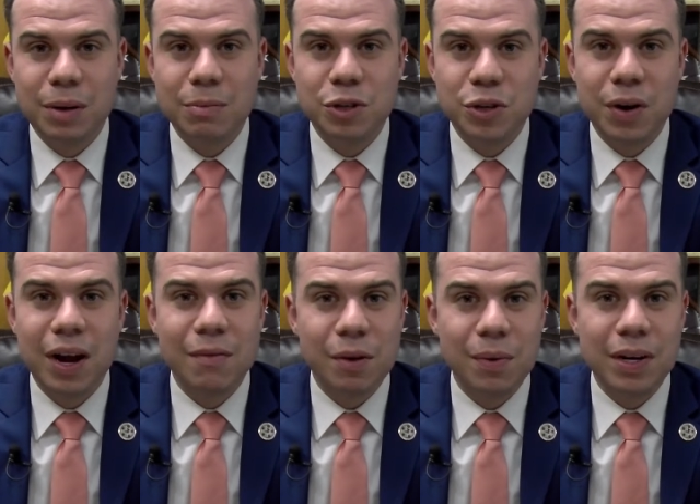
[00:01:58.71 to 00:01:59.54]
I'm sure
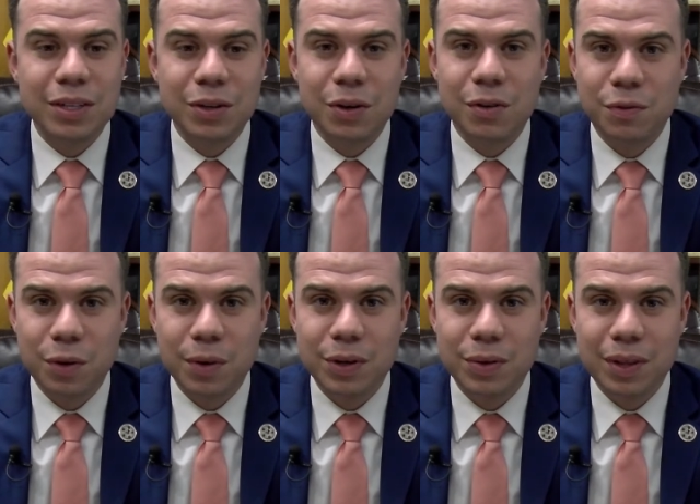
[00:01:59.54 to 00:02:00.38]
everyone is looking
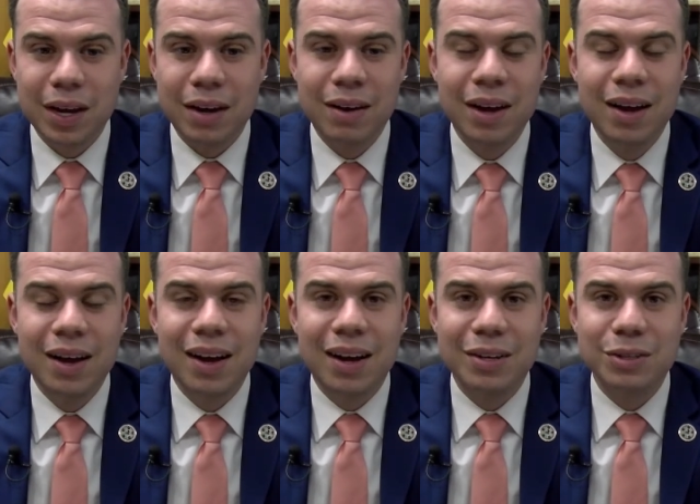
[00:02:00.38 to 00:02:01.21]
forward to there.
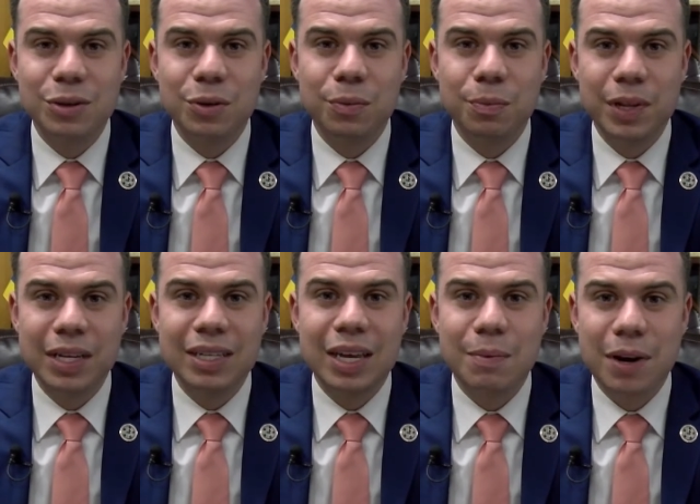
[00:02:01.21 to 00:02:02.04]
So
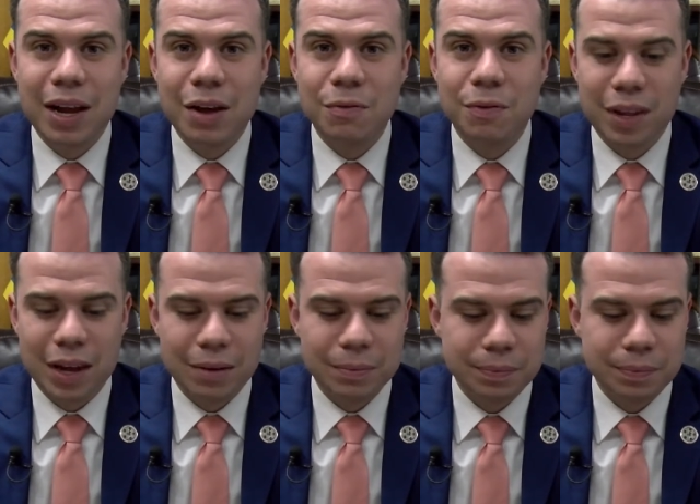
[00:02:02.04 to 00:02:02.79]
please keep an eye out for that.